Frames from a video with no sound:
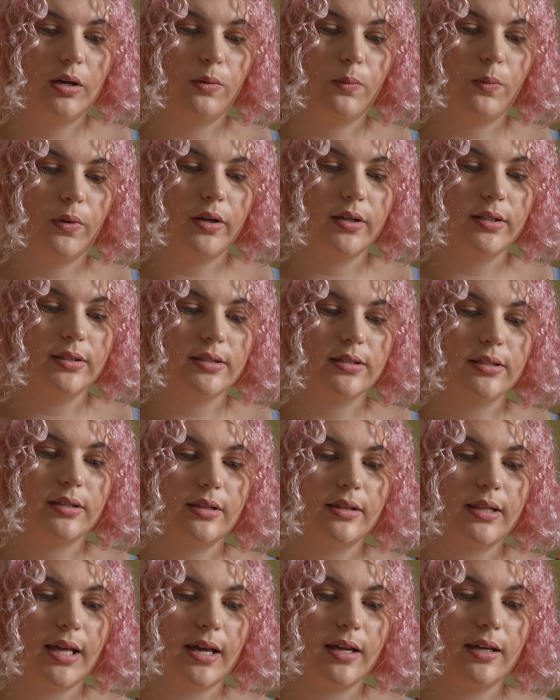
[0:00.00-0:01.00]
where
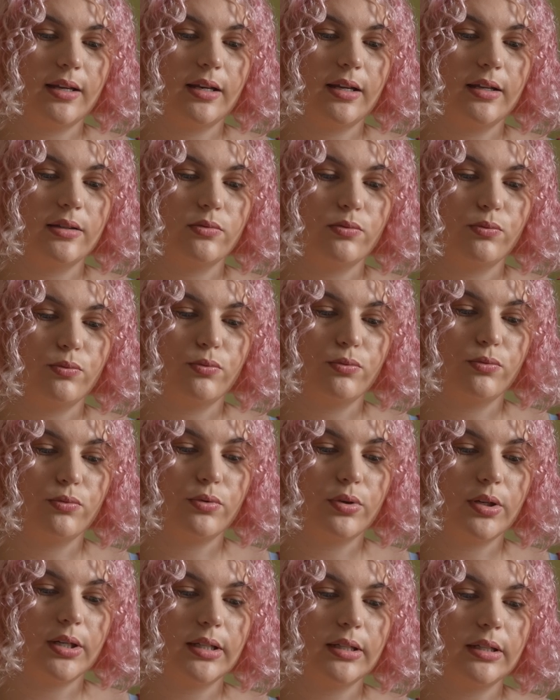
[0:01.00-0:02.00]
that is
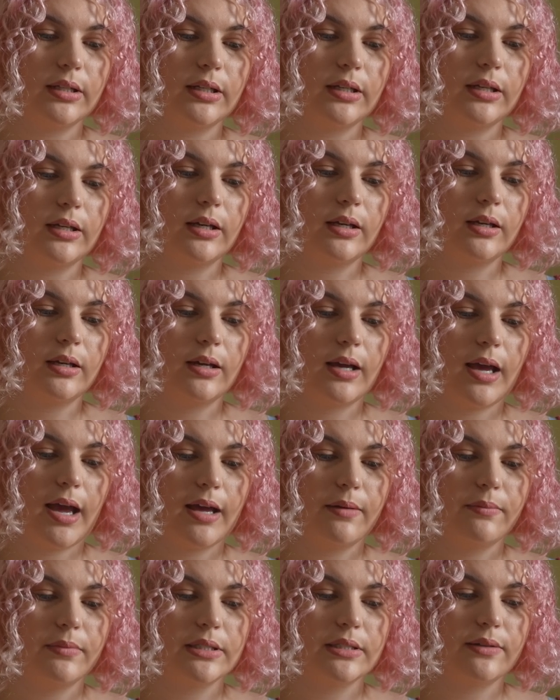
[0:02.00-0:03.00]
really
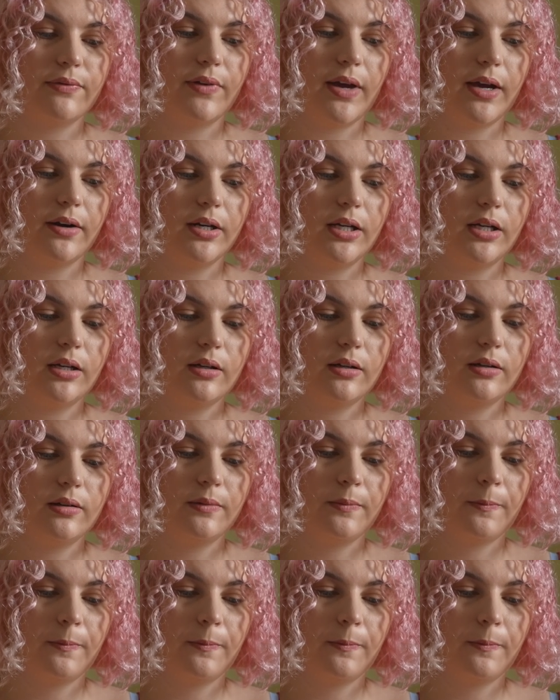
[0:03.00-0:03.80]
atmospheric.